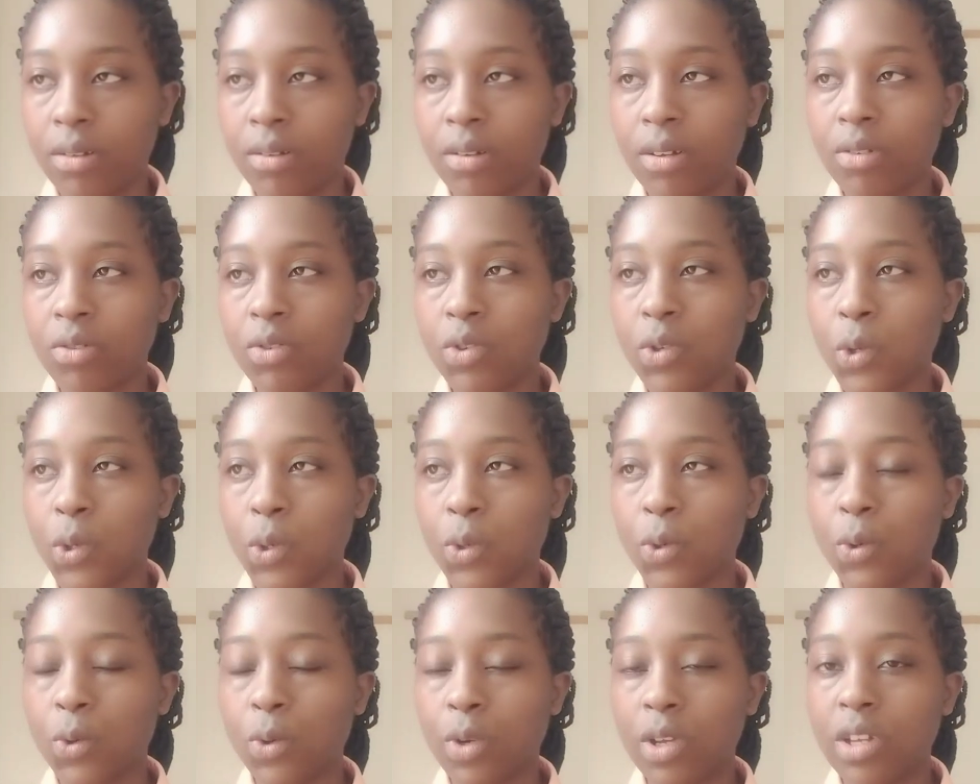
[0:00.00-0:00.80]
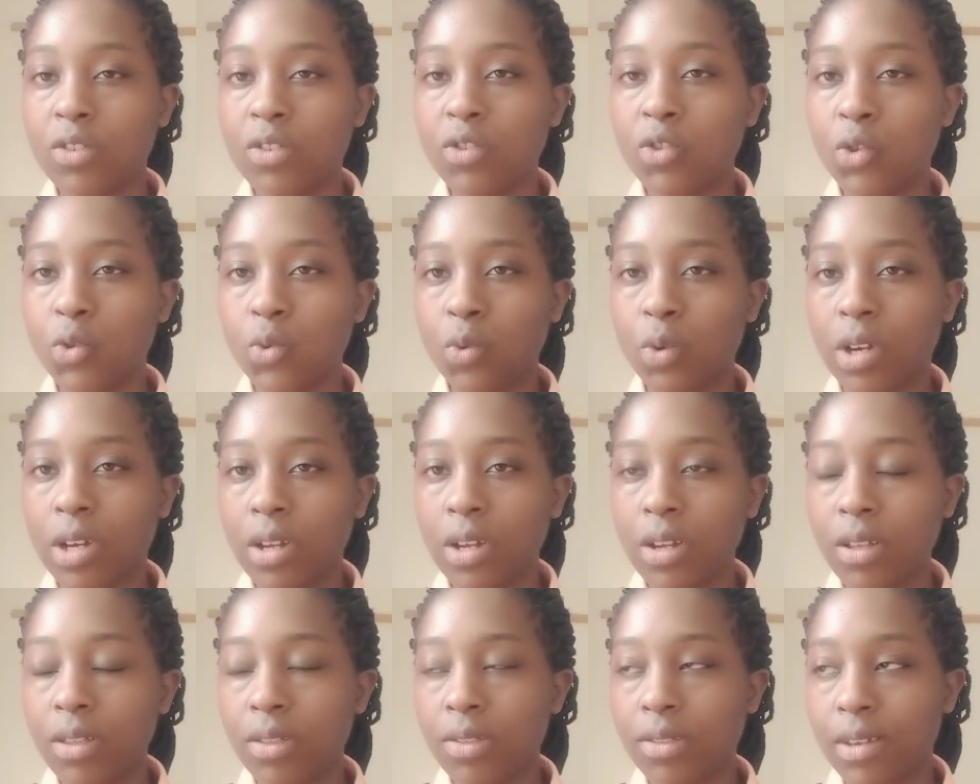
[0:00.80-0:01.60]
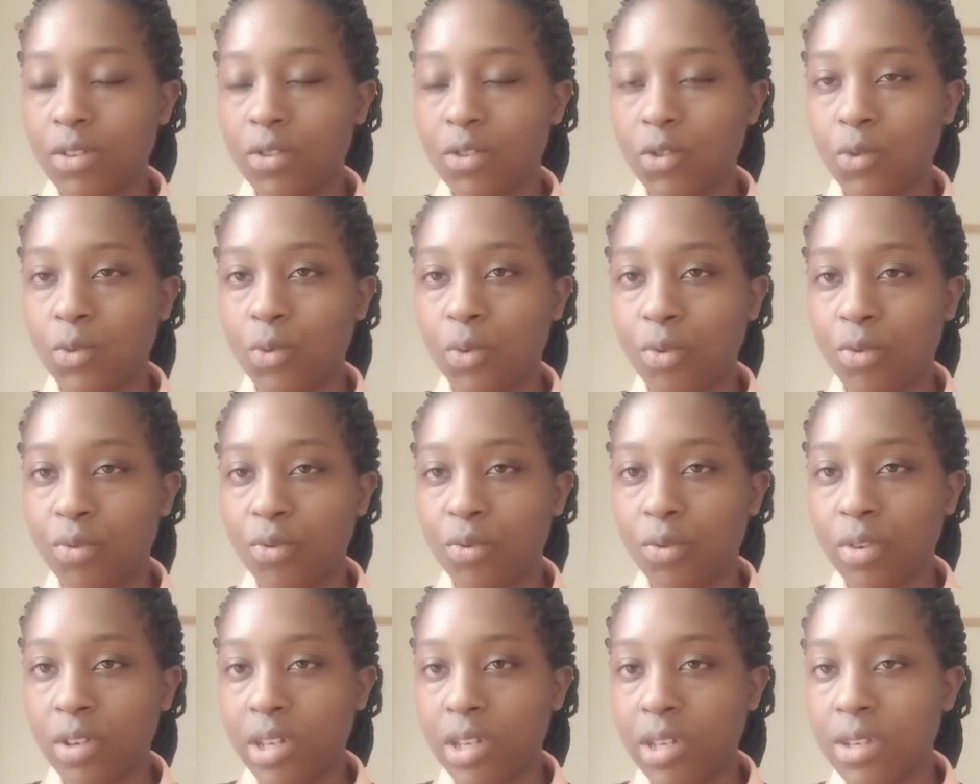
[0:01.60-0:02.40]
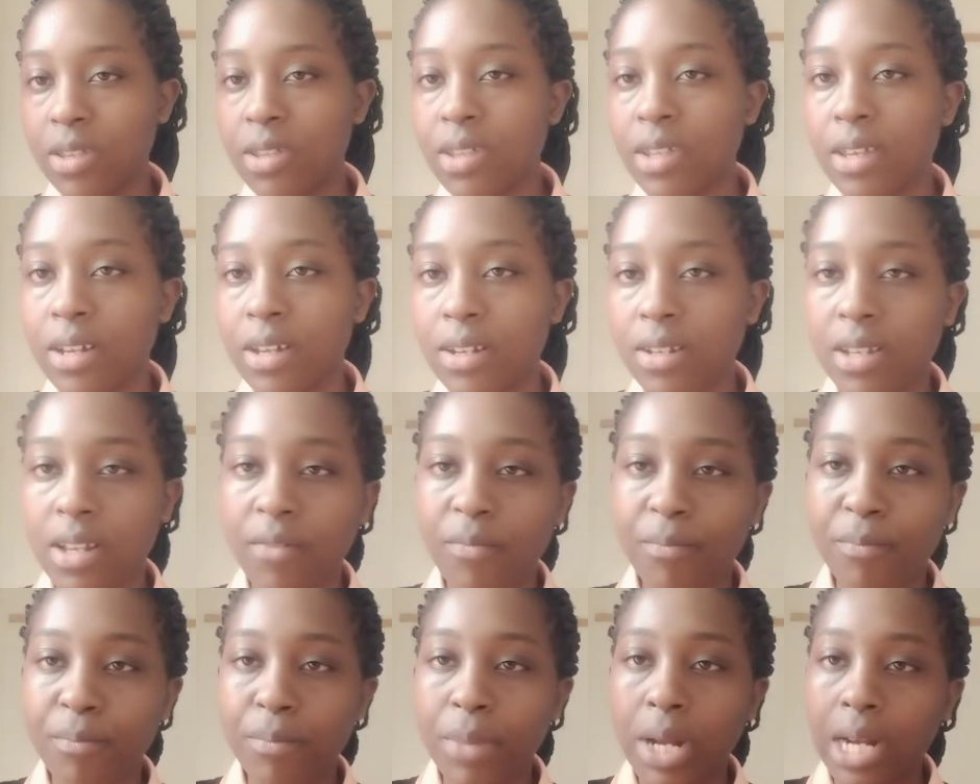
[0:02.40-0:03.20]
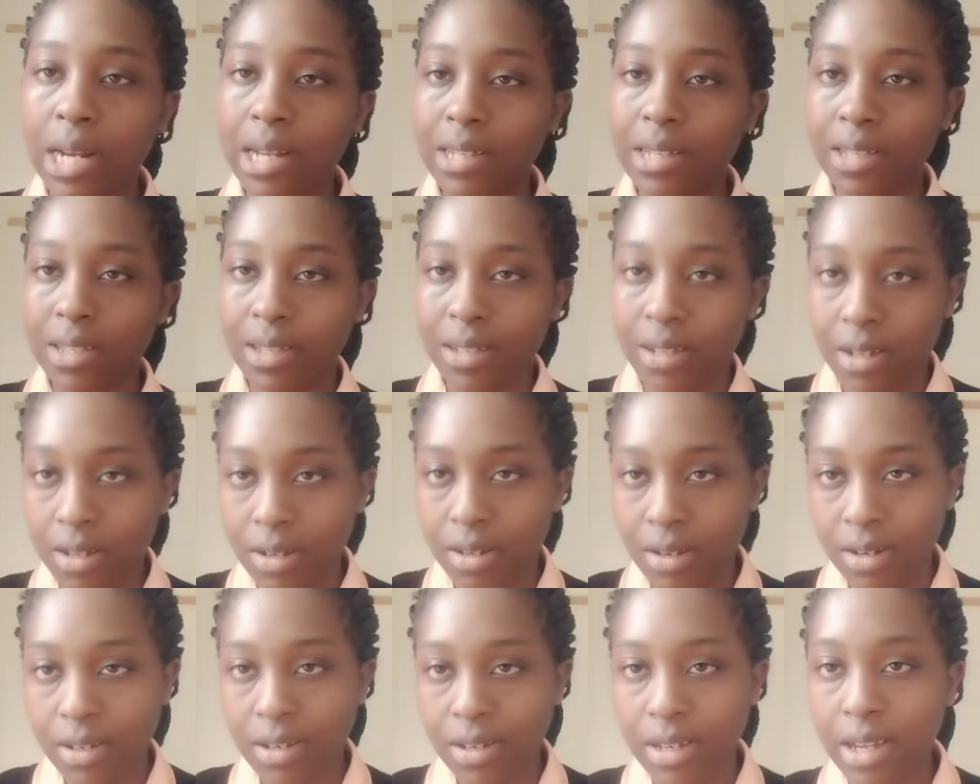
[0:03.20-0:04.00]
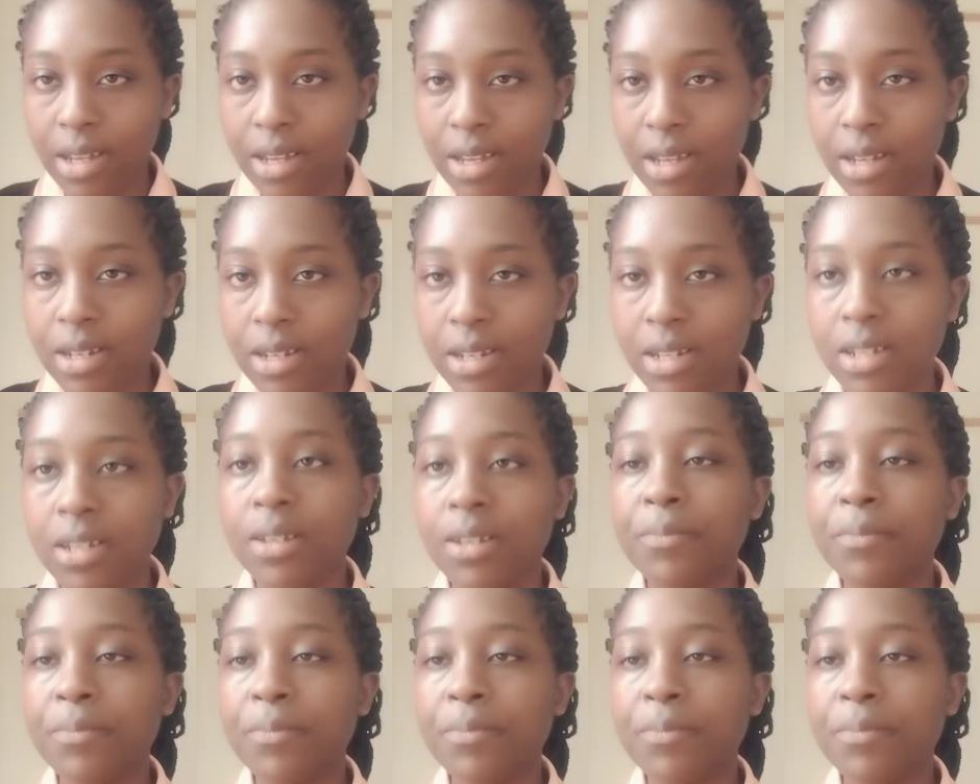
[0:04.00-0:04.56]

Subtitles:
So ensure that your kids get a balanced diet,